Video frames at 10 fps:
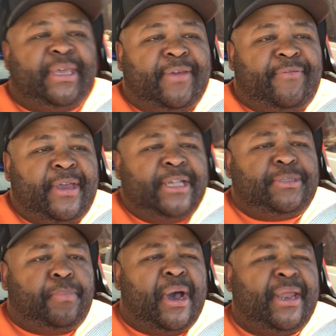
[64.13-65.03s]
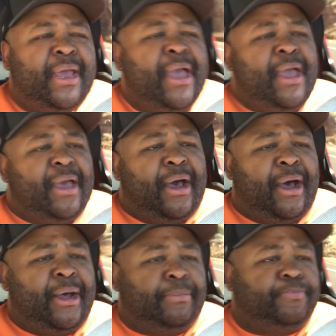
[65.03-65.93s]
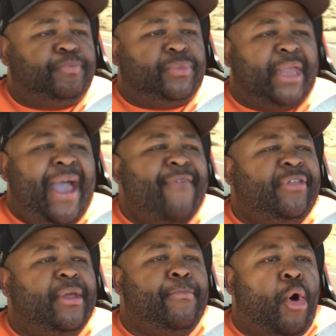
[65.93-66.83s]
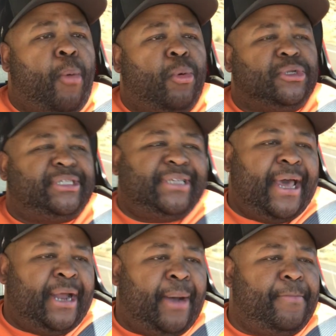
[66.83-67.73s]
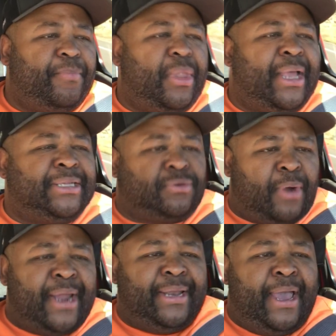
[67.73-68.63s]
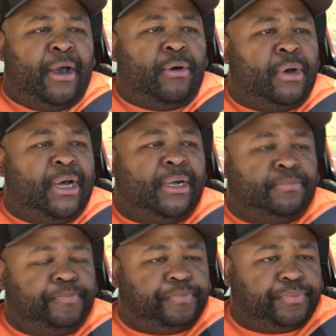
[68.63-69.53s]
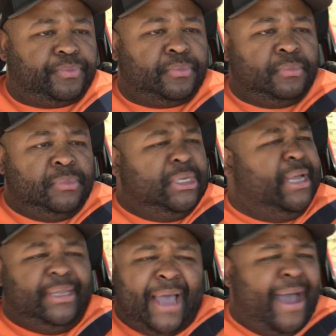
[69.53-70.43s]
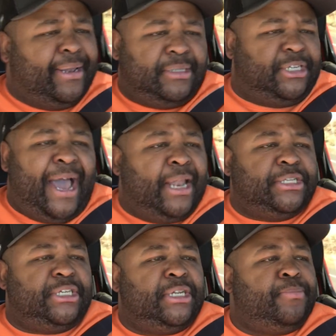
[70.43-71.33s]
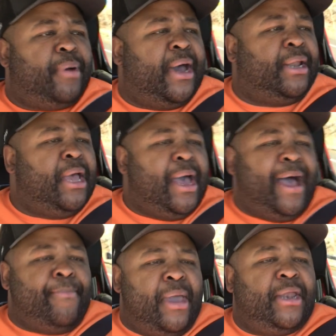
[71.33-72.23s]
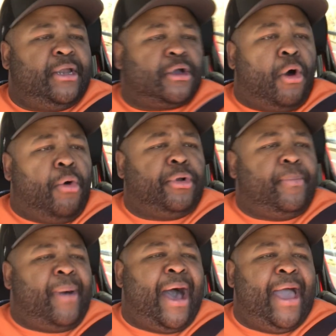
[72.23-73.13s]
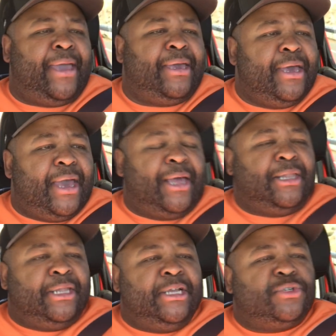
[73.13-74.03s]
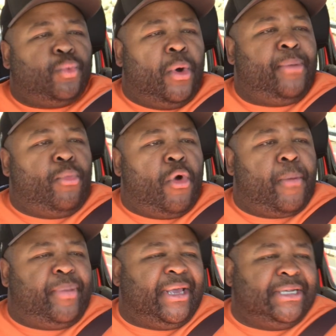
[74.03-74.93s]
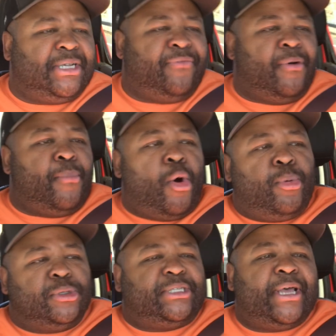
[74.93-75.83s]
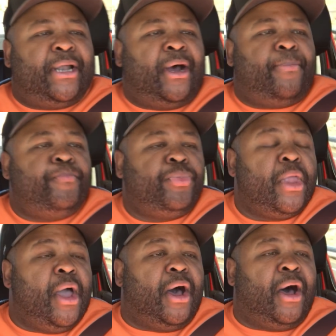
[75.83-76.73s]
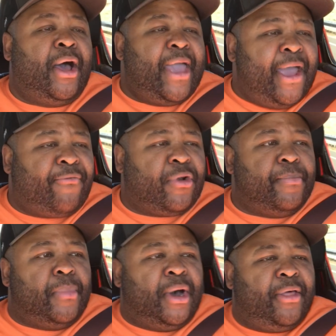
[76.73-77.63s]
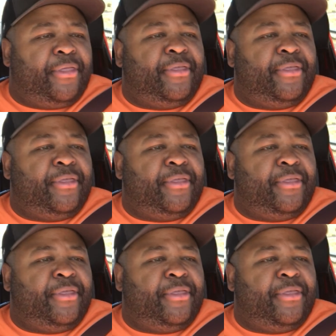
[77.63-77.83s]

events, but having the mobile setup is right now not challenging, but I made it a goal to buy at least one more piece of a mobile setup every month.